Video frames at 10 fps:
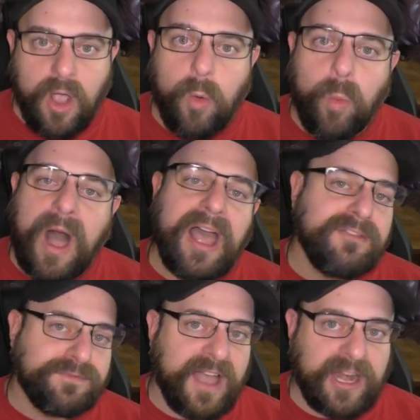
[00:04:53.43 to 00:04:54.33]
Why
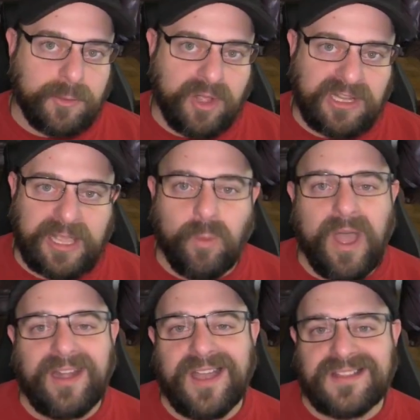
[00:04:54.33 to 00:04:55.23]
Fireball? Like,
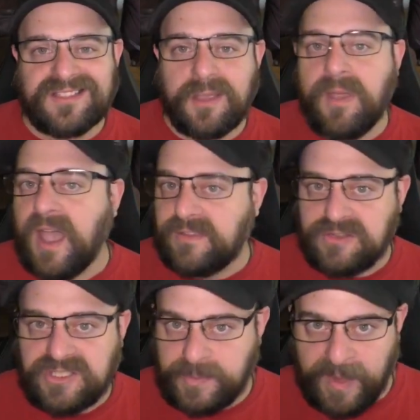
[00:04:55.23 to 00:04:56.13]
why not some other
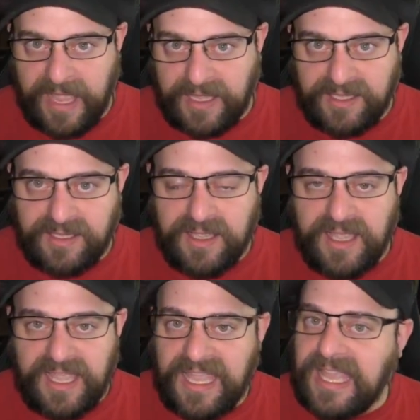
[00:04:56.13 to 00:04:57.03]
spec
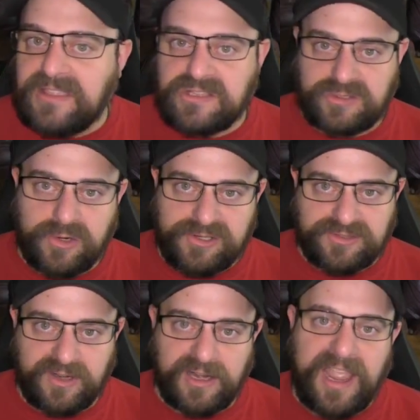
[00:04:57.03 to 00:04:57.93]
in the
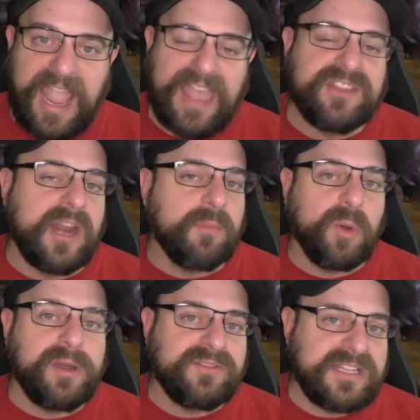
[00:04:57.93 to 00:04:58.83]
Sorcerer? And the number
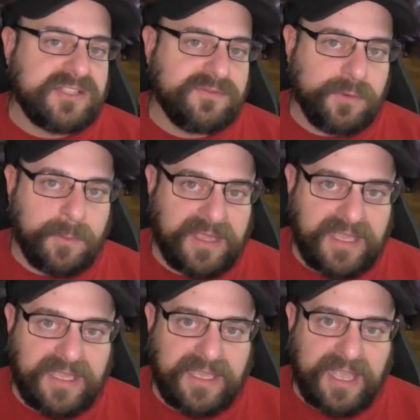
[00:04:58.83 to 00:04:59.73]
one reason for
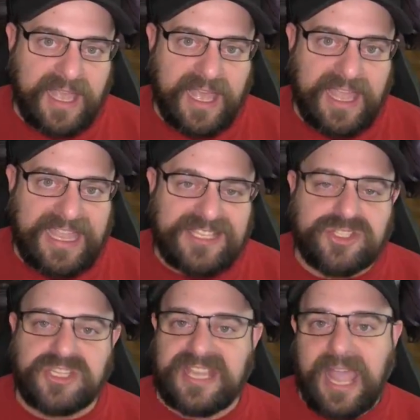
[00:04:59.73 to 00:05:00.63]
me is
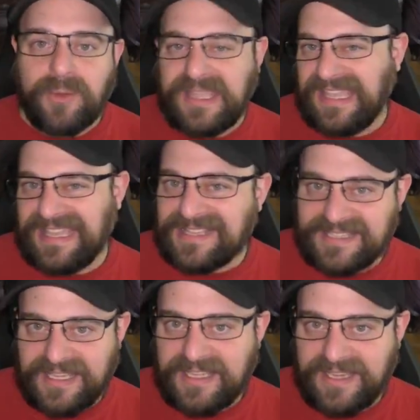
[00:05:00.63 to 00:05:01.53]
just how
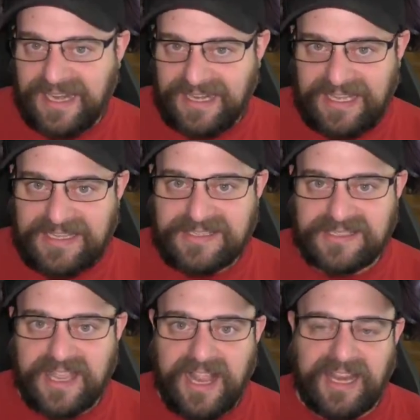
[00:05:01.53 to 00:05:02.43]
easy it is.
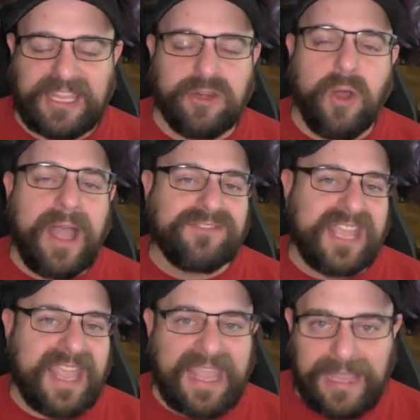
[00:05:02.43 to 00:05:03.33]
Like, you don't have to
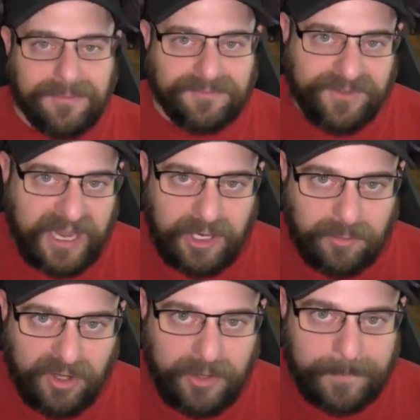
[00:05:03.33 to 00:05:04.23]
aim
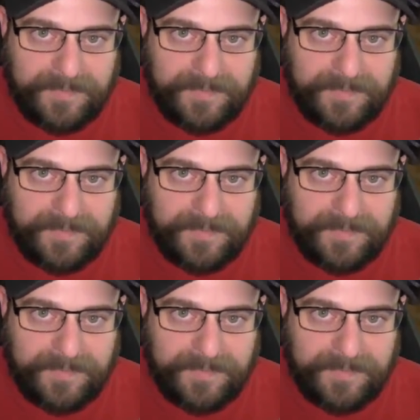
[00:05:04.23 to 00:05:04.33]
fireball.